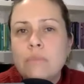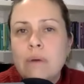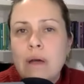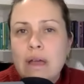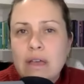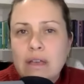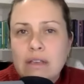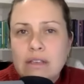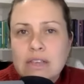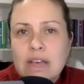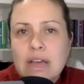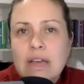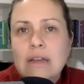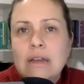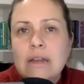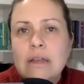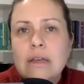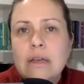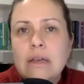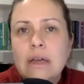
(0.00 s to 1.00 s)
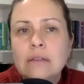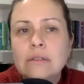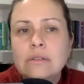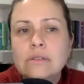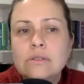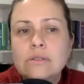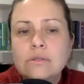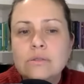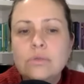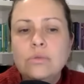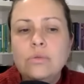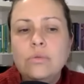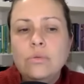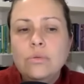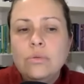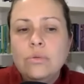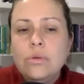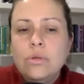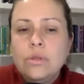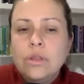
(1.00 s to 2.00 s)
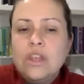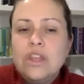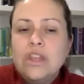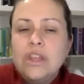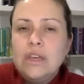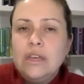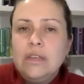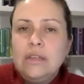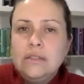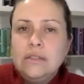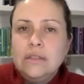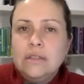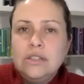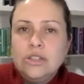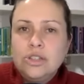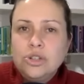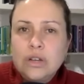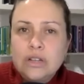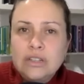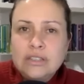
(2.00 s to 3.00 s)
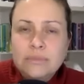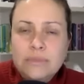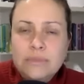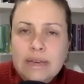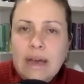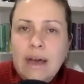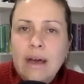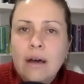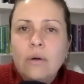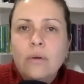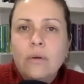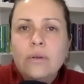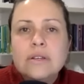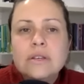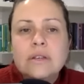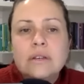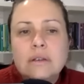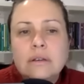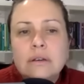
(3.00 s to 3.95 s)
my anxiety and soothe the things that stress me out.